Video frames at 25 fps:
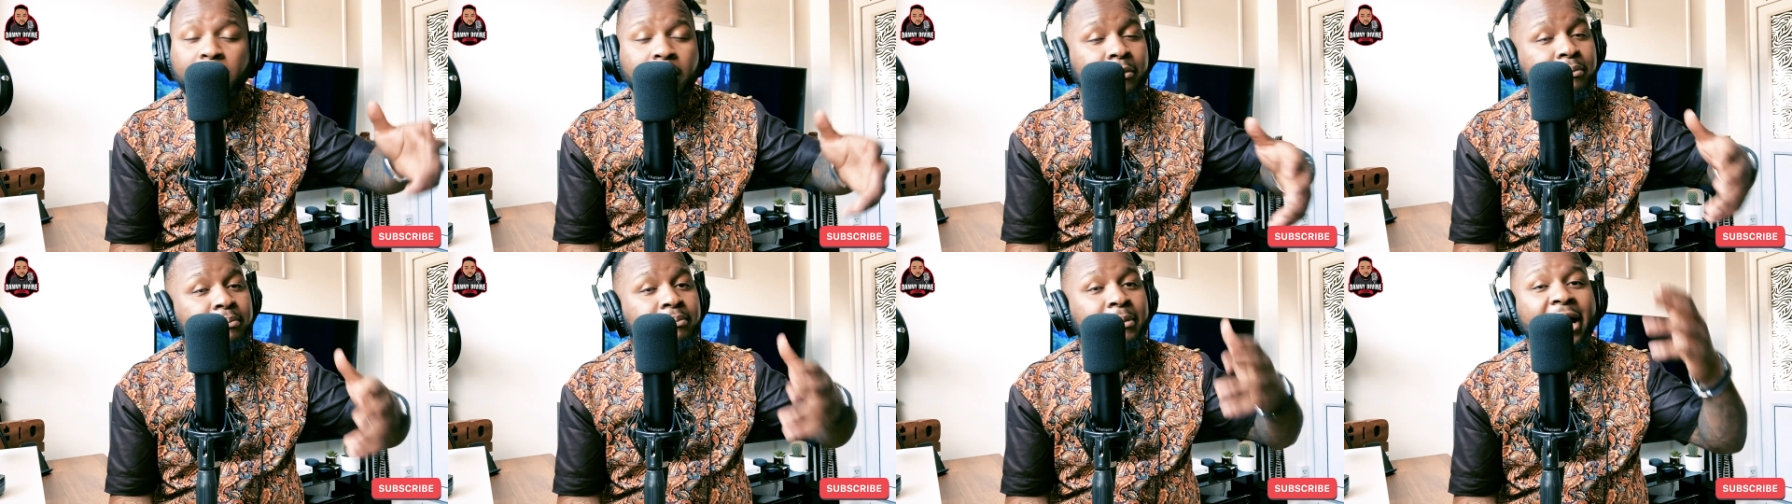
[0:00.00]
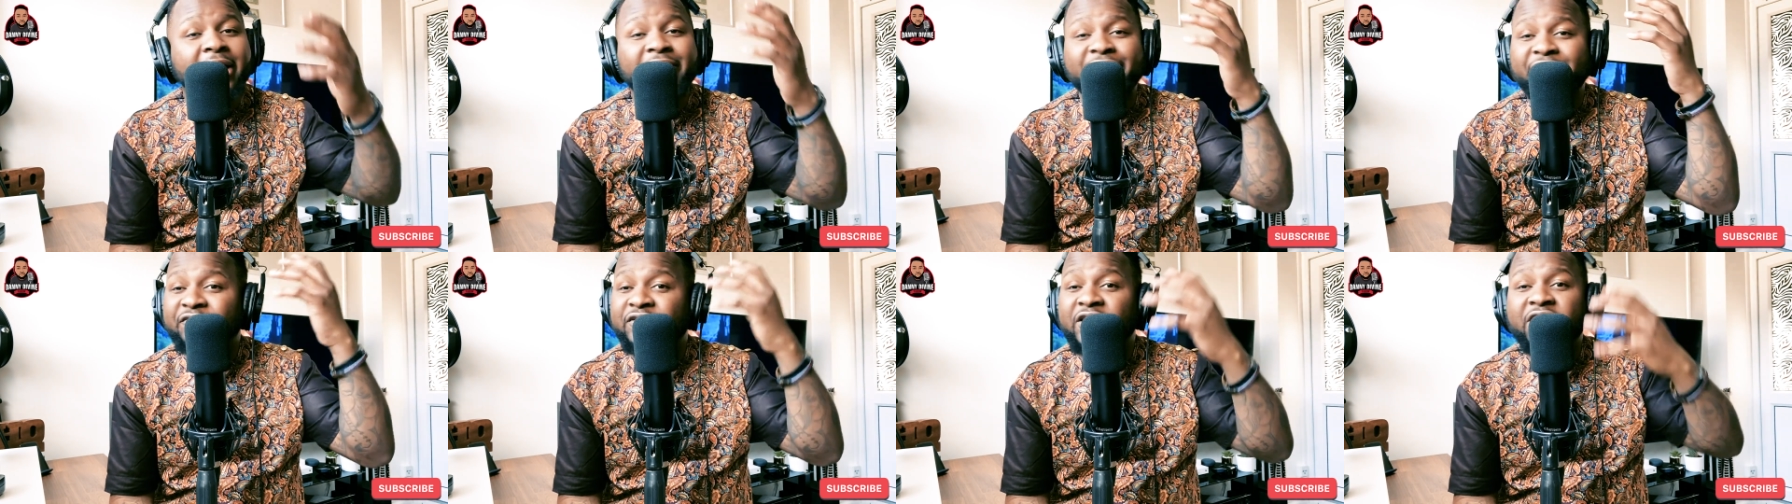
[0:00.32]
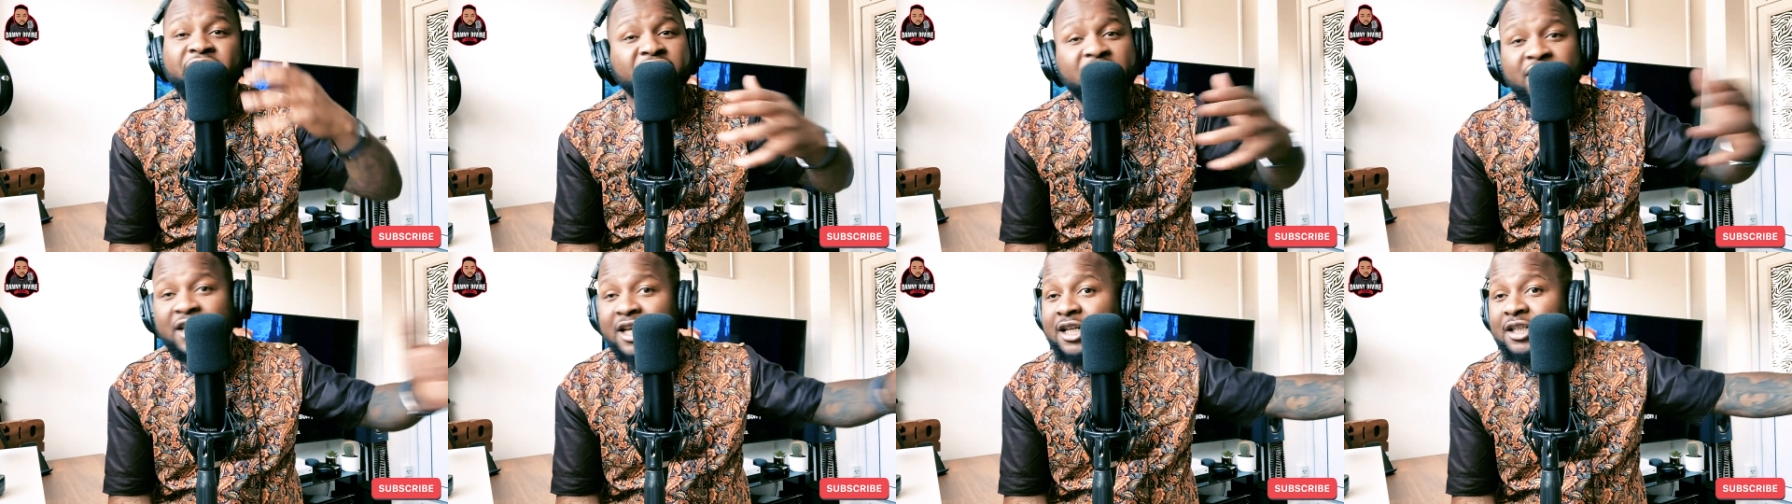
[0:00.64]
Mate,
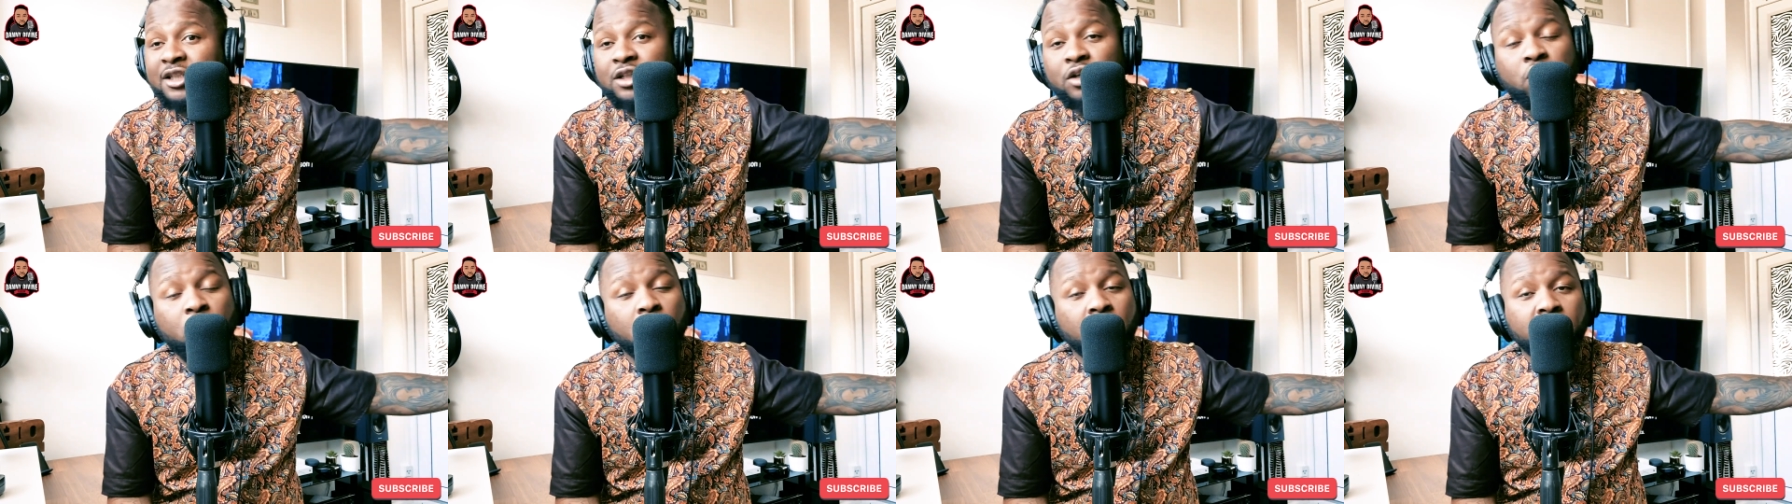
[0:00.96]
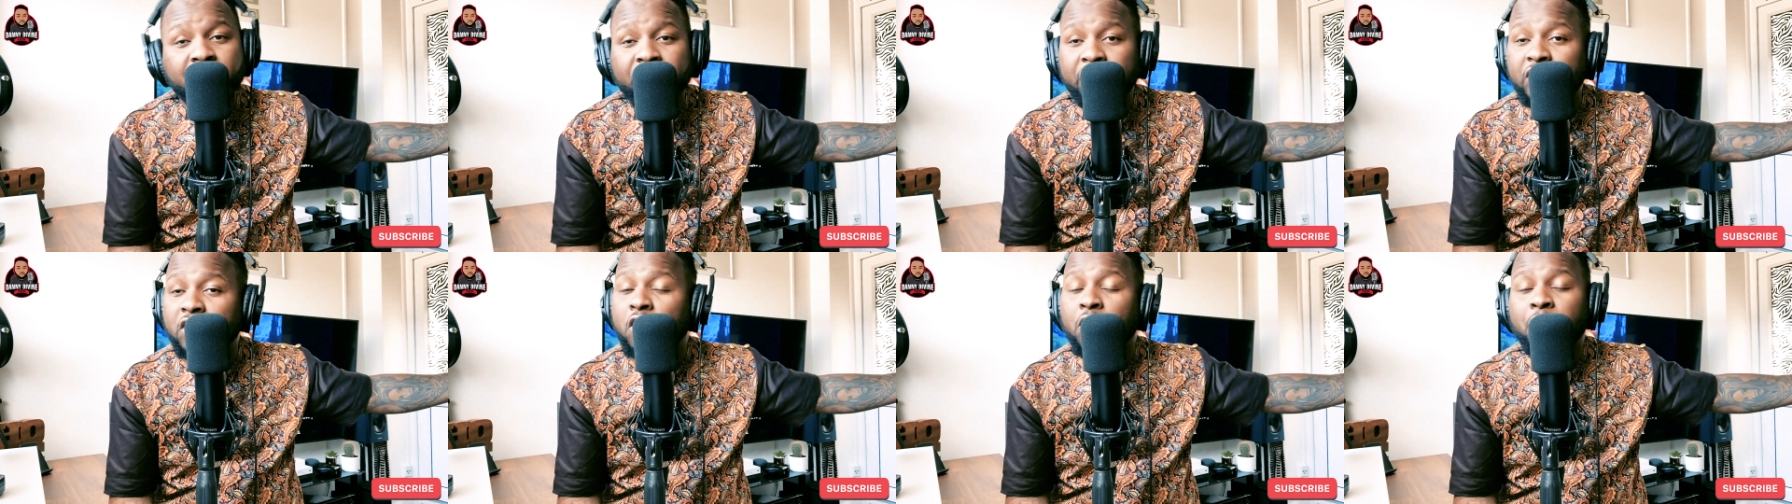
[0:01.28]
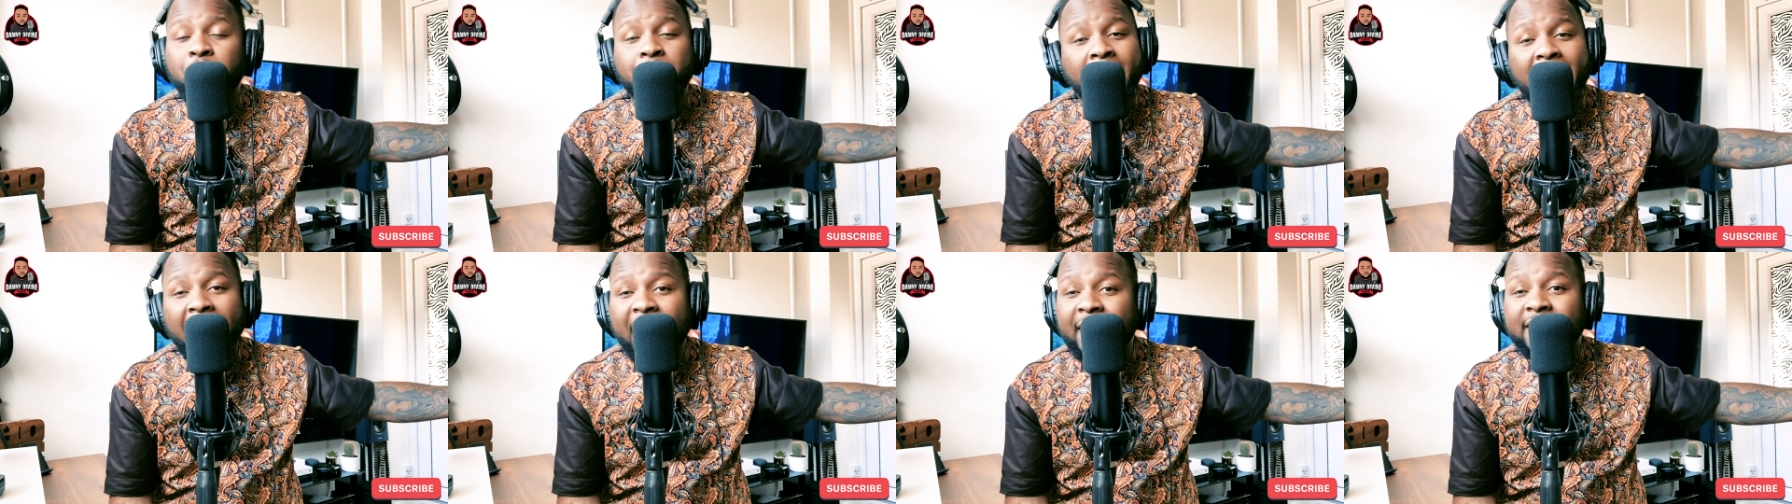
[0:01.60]
50 years ago, if you go
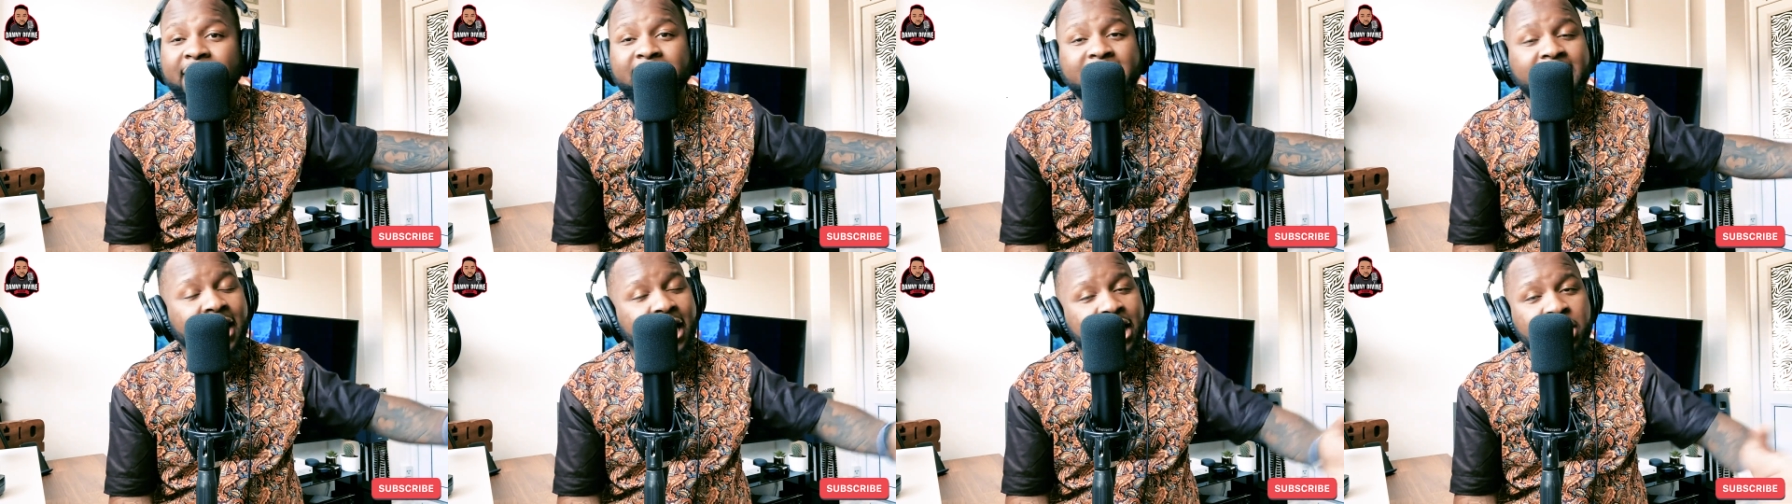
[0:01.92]
back